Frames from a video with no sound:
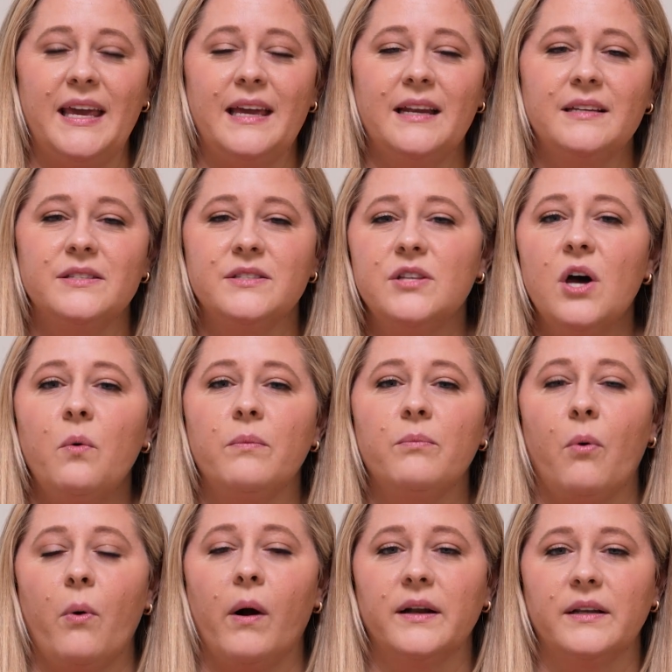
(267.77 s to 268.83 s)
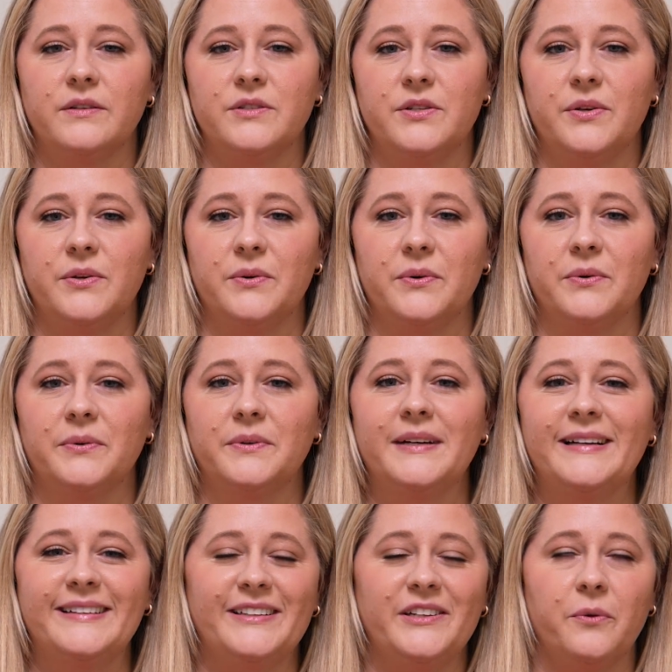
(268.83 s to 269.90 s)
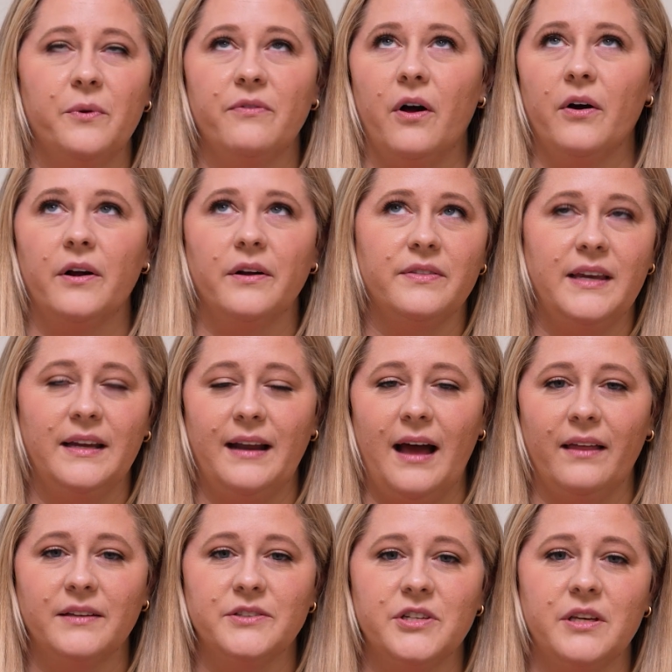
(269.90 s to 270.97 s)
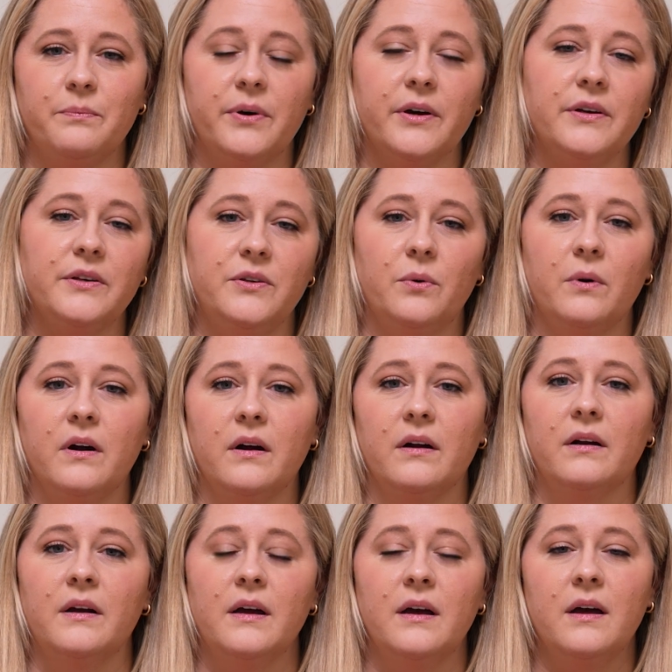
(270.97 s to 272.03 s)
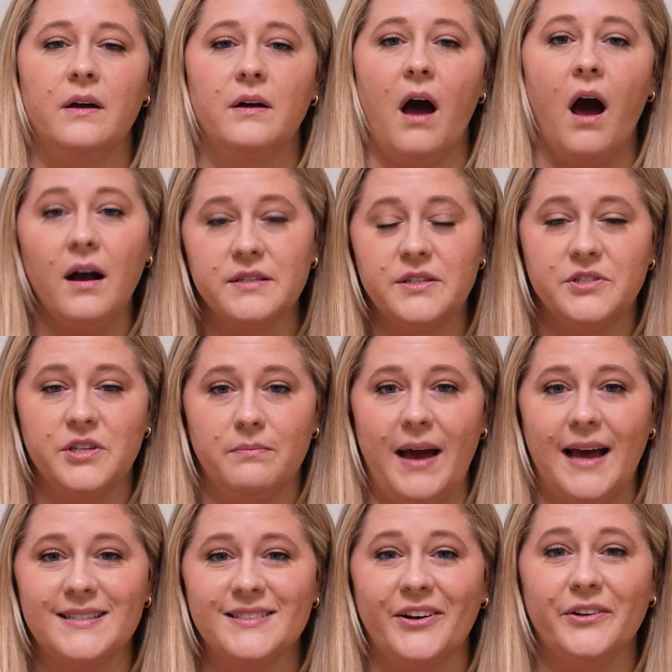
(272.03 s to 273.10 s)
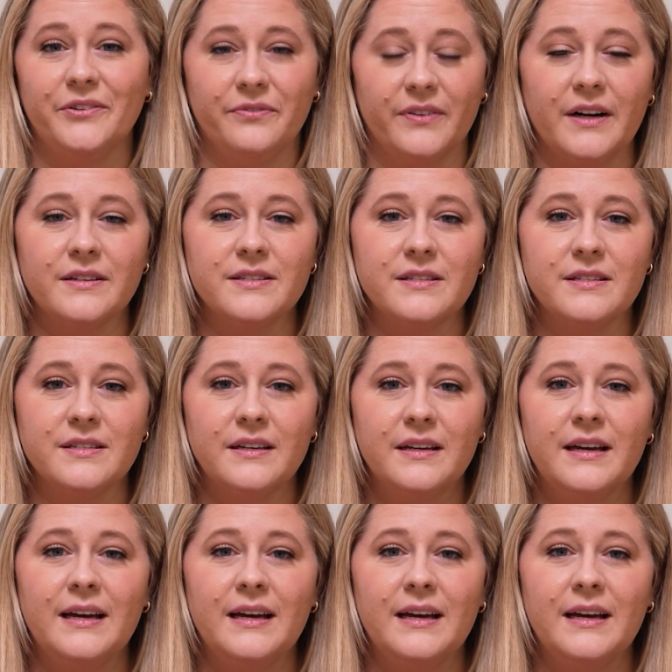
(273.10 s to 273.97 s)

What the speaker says: it is so important to, we've all heard the analogy, put your oxygen mask on first.